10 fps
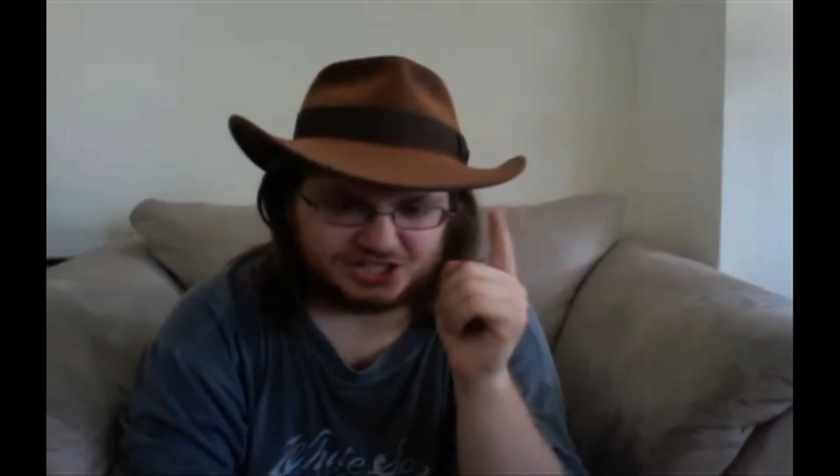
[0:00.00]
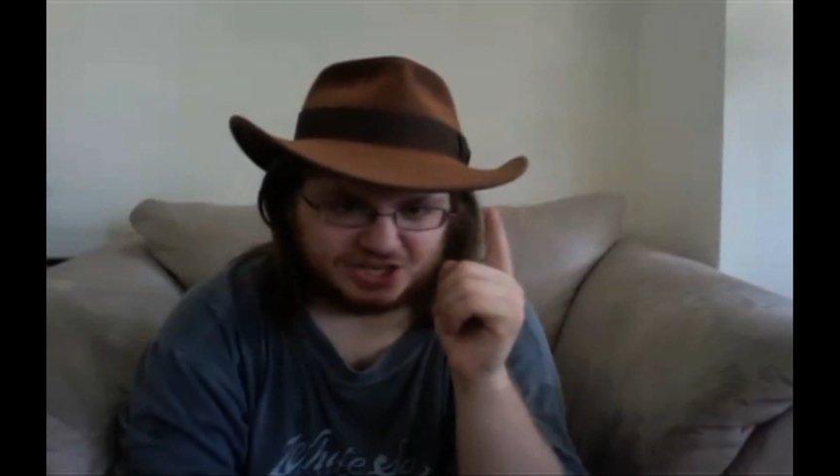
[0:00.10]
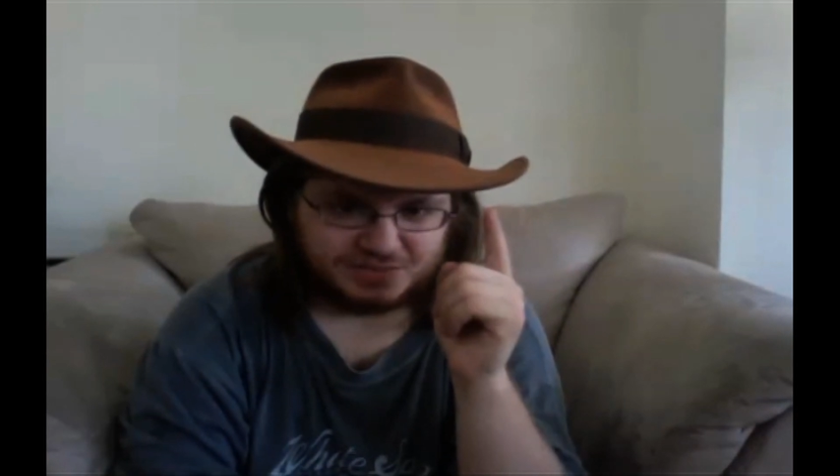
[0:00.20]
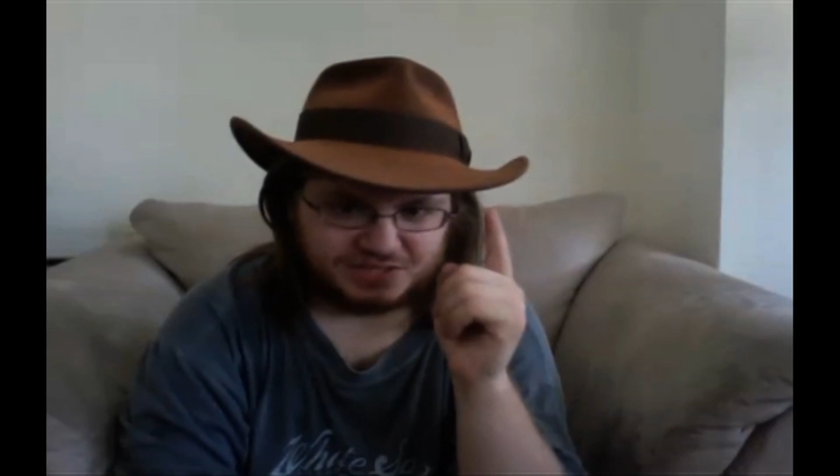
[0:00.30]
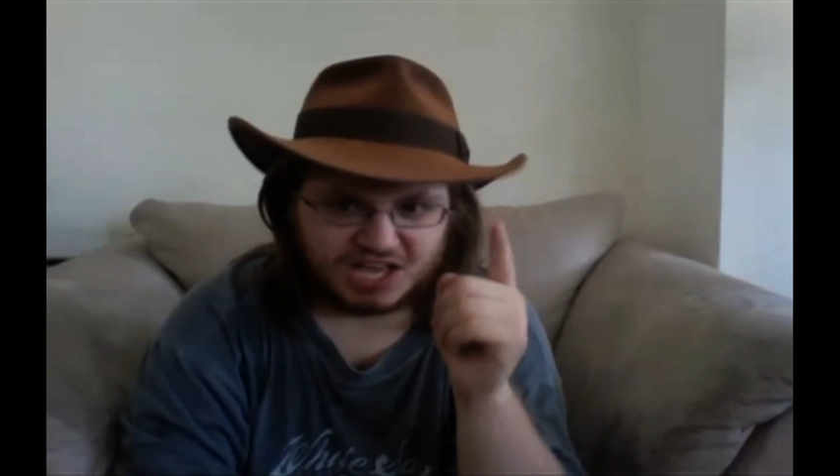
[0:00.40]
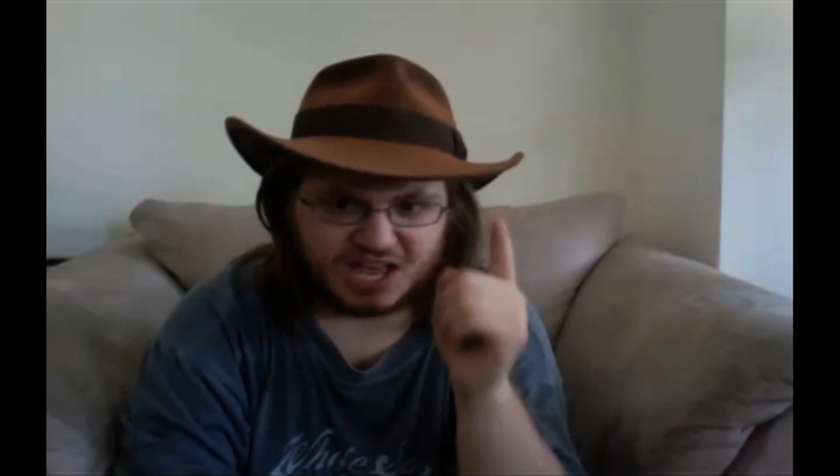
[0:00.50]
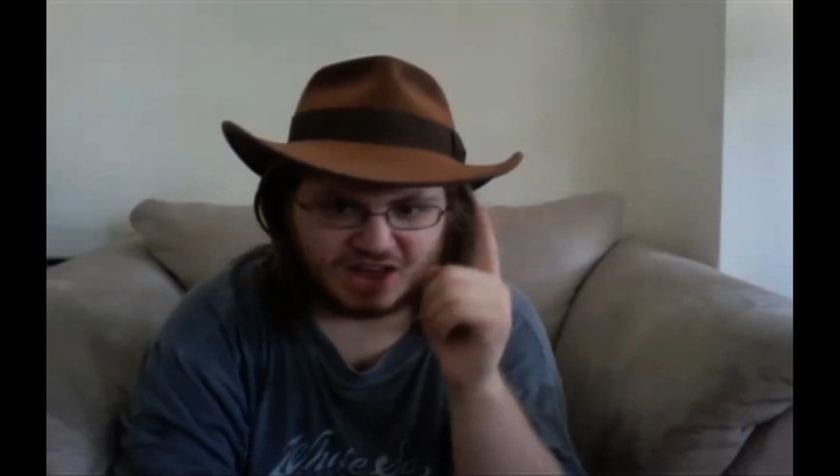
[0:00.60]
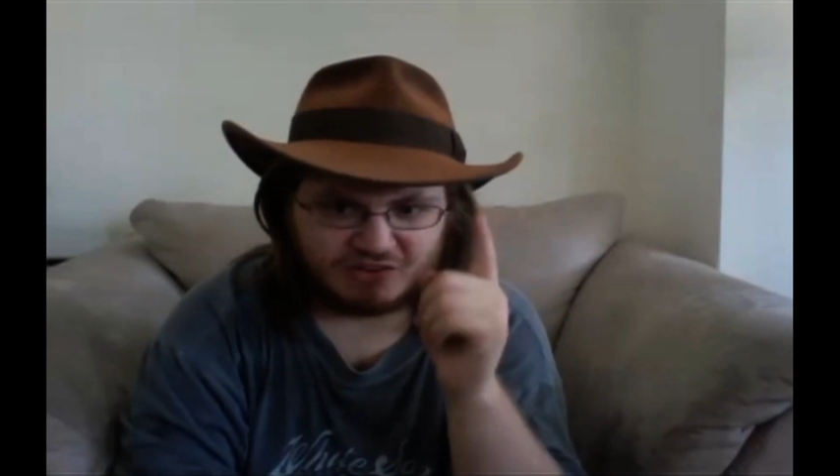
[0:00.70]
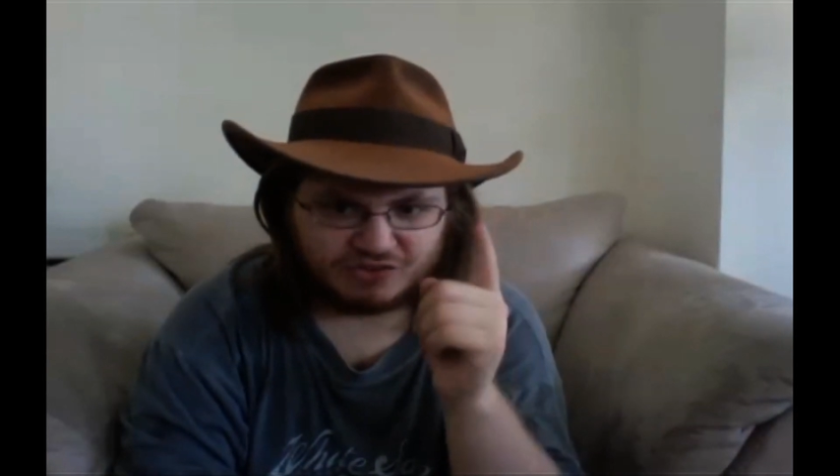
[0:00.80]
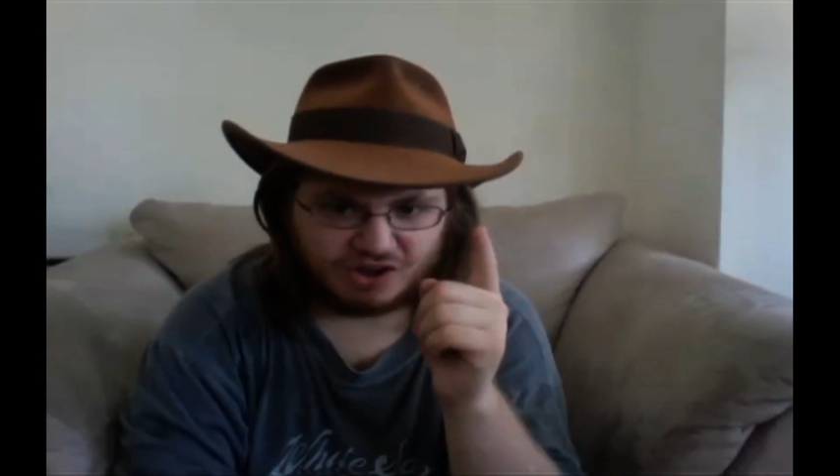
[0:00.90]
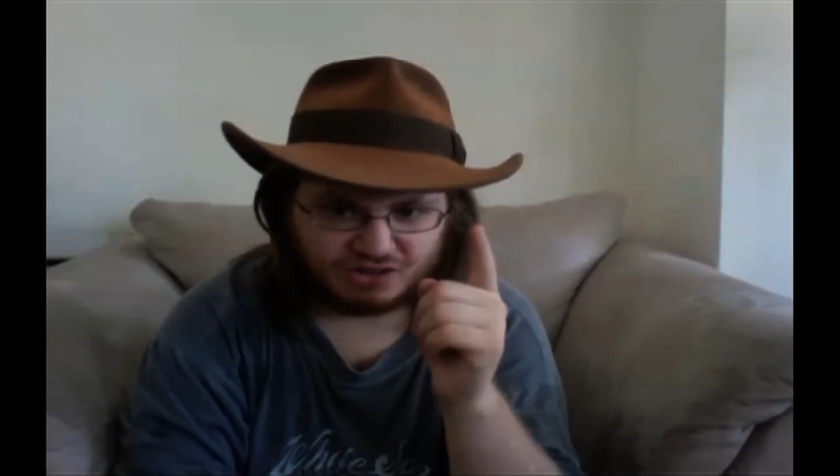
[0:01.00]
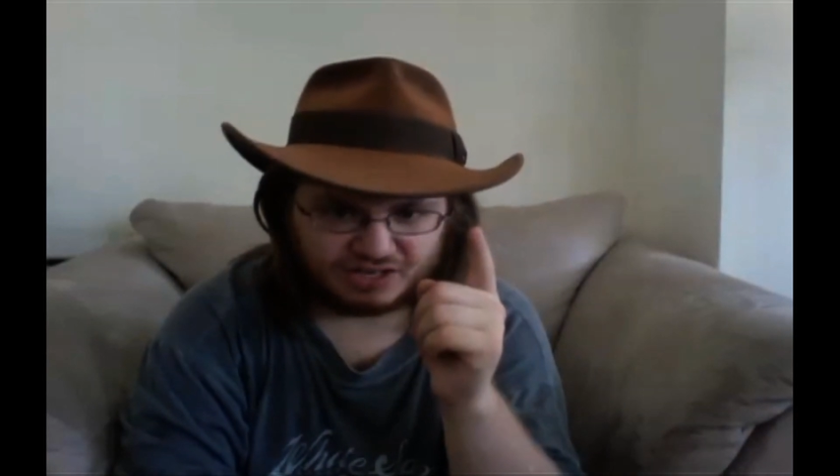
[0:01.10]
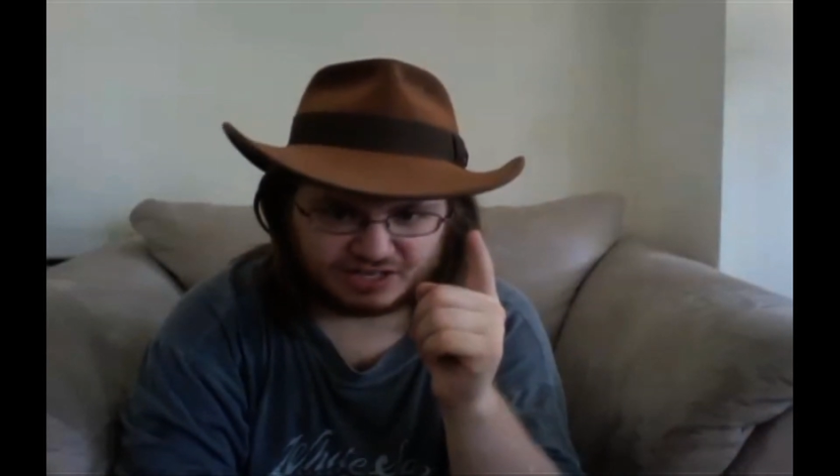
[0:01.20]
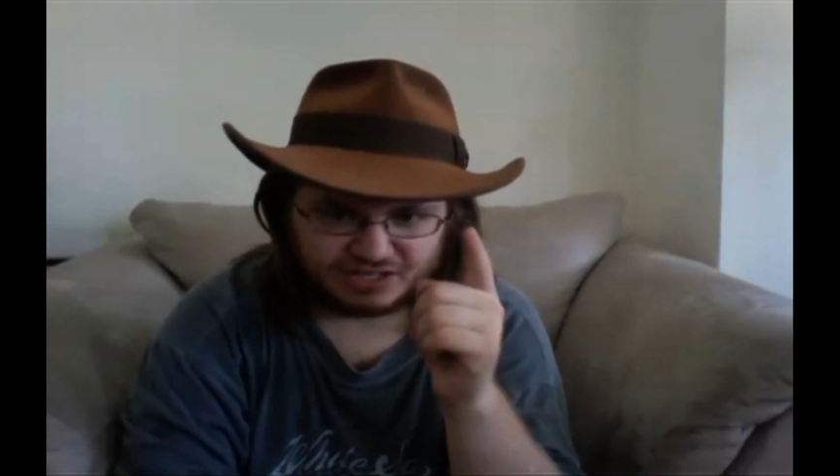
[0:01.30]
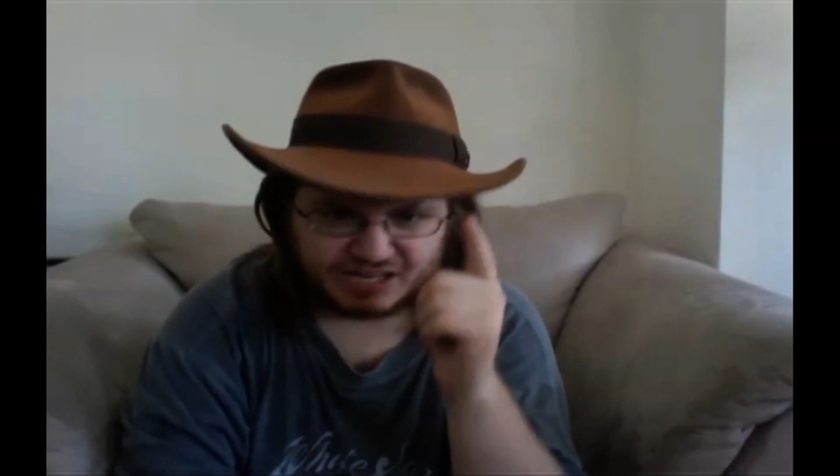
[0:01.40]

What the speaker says: jumps and falling